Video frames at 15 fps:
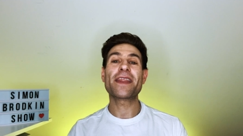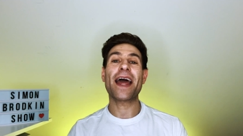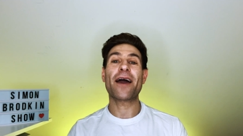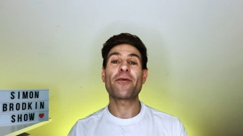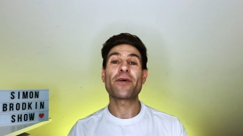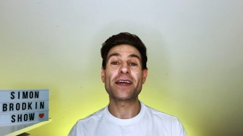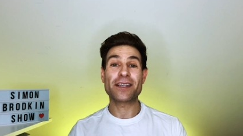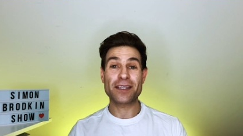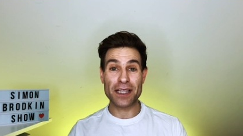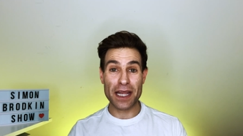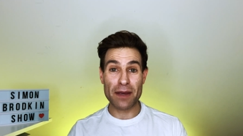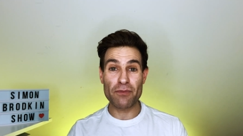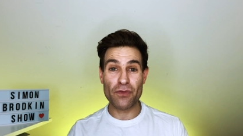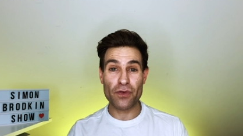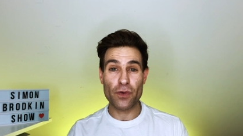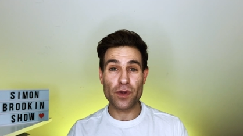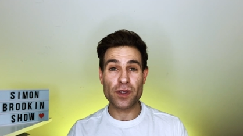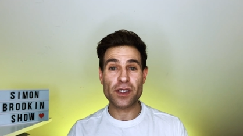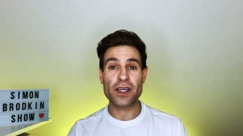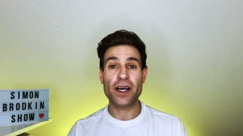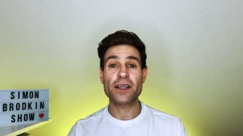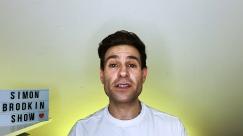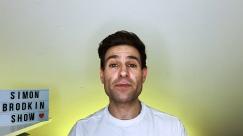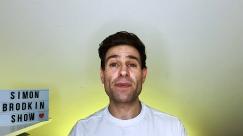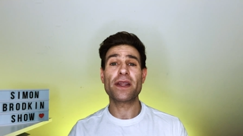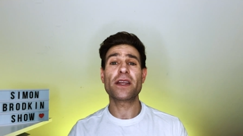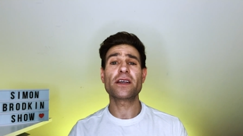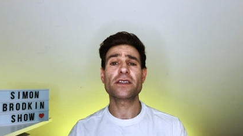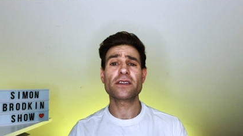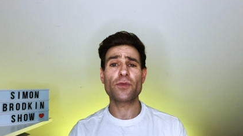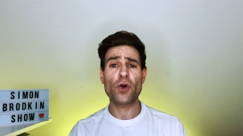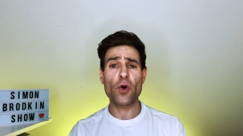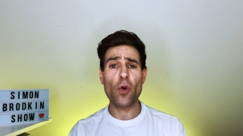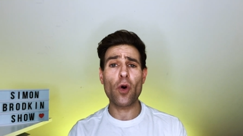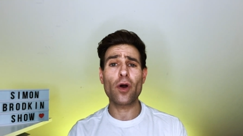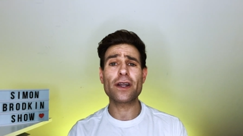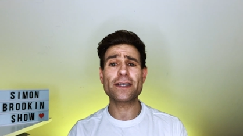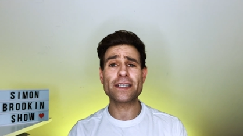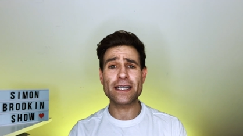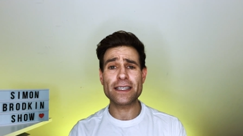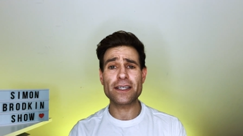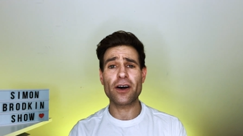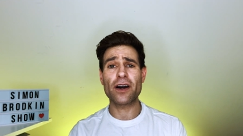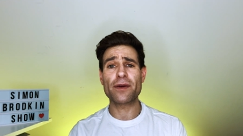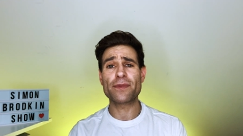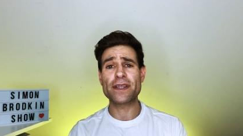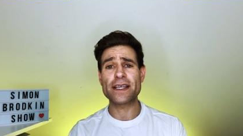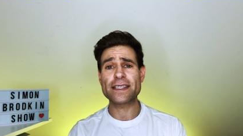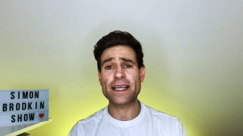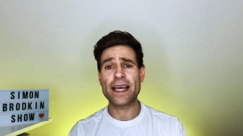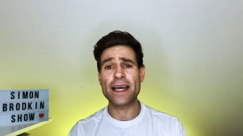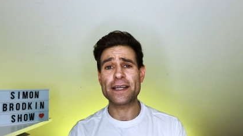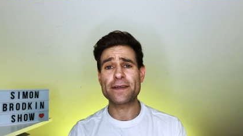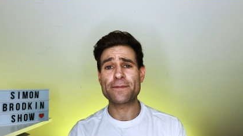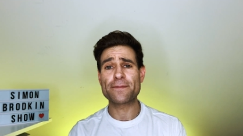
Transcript: Now, here's an influencer spending some quality time with his kid.